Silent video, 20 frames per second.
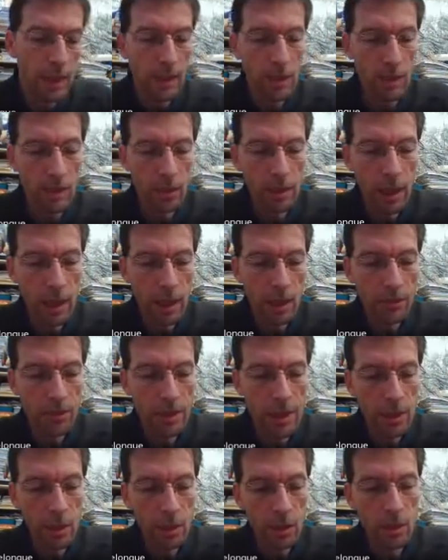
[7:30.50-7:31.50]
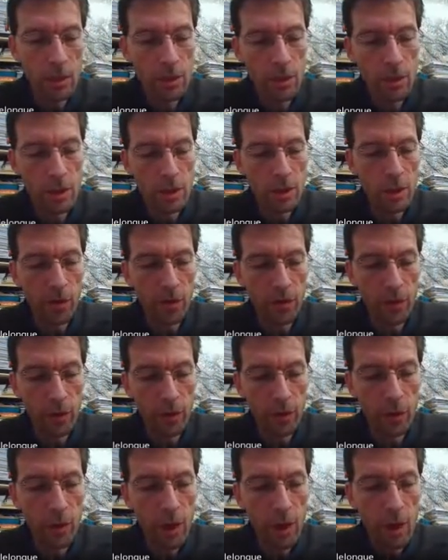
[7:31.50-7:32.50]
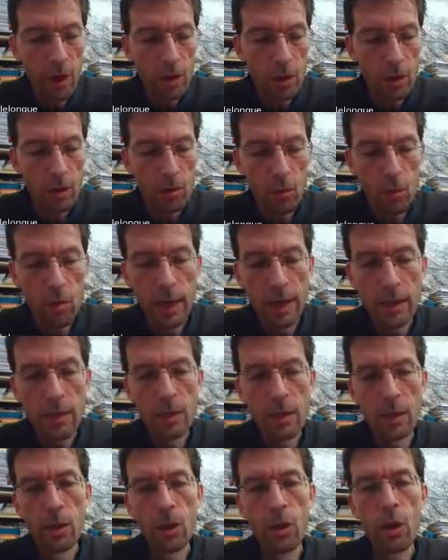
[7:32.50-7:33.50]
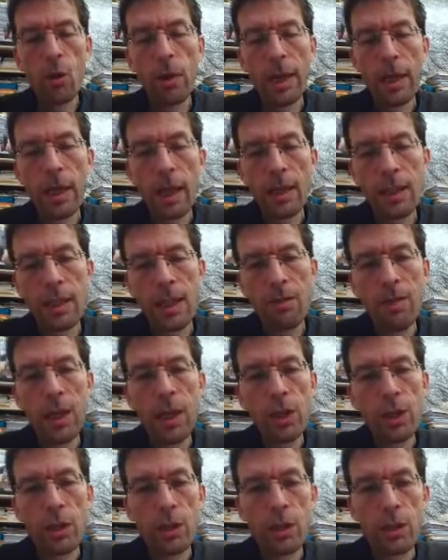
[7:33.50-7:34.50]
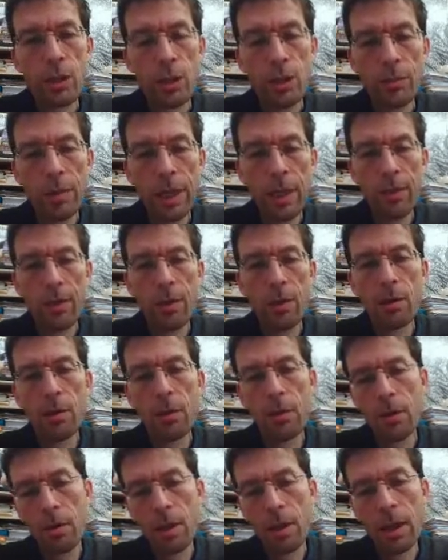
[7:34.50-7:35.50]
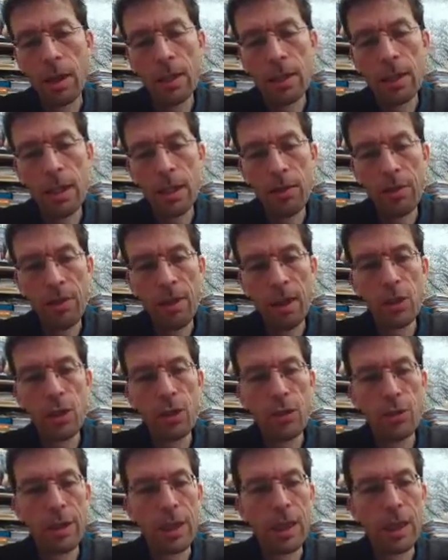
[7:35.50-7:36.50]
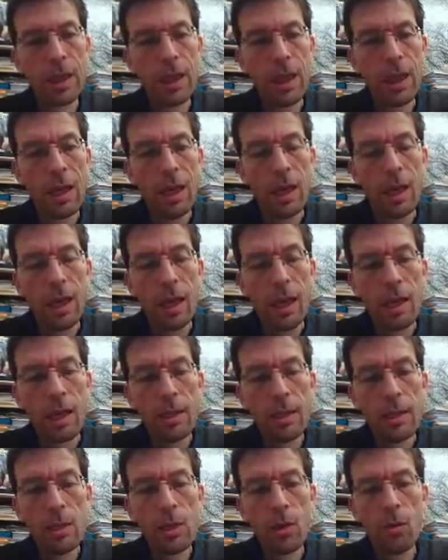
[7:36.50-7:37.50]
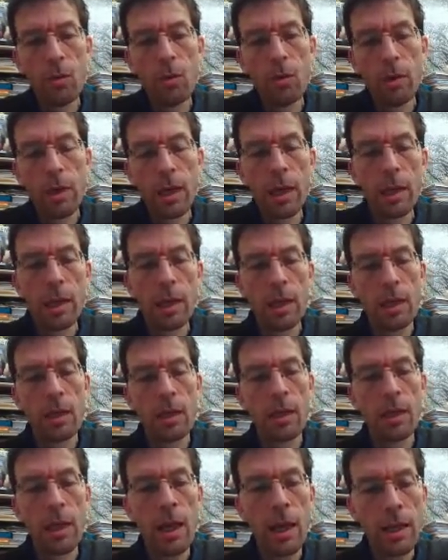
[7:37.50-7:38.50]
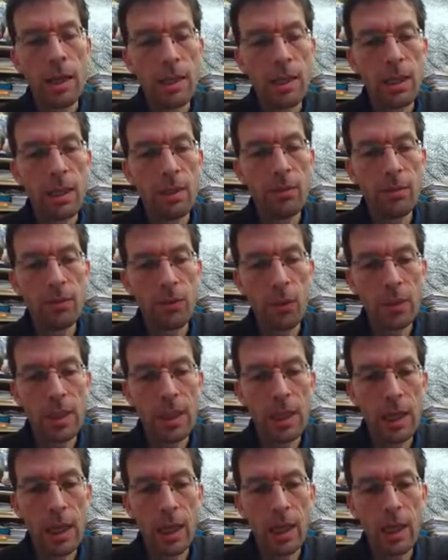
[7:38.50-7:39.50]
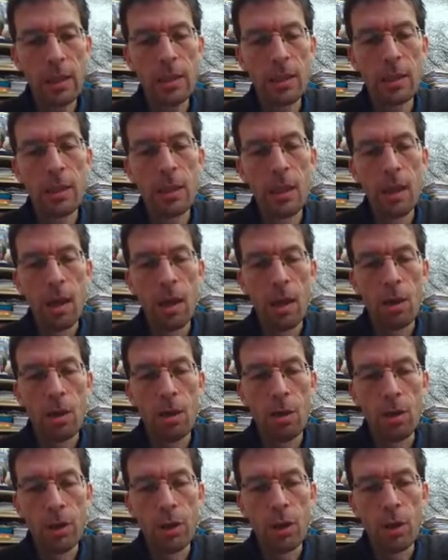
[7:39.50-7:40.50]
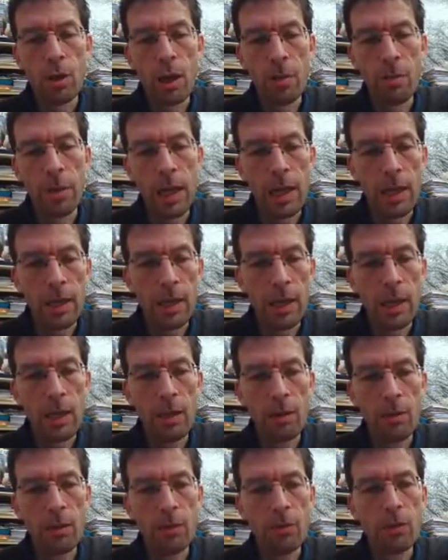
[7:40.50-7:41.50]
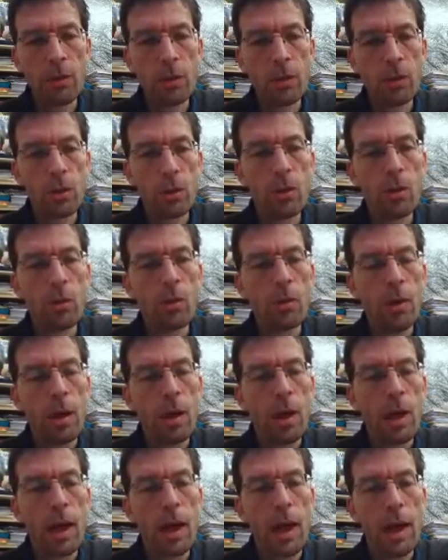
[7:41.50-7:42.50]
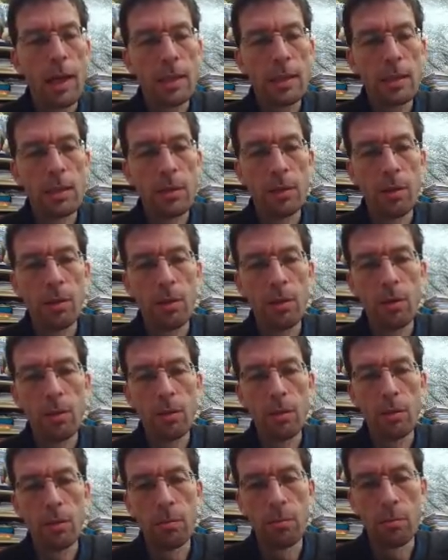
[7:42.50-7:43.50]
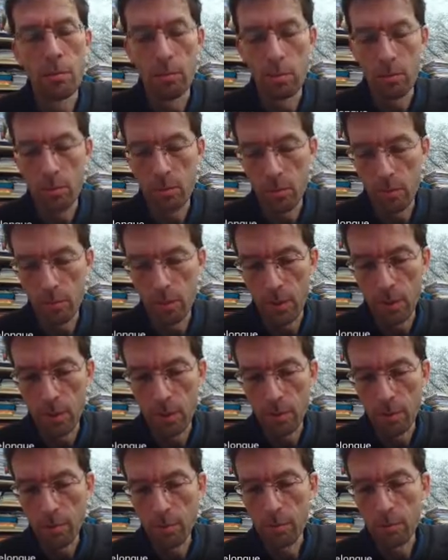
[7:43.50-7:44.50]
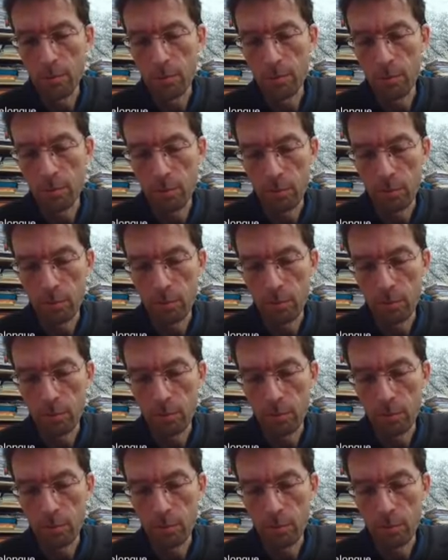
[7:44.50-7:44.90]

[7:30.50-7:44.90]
that the cave didn't suffer quite quick excavations during the 19th century. And so in 1948, Jean Abel-Anet on the photo has gone in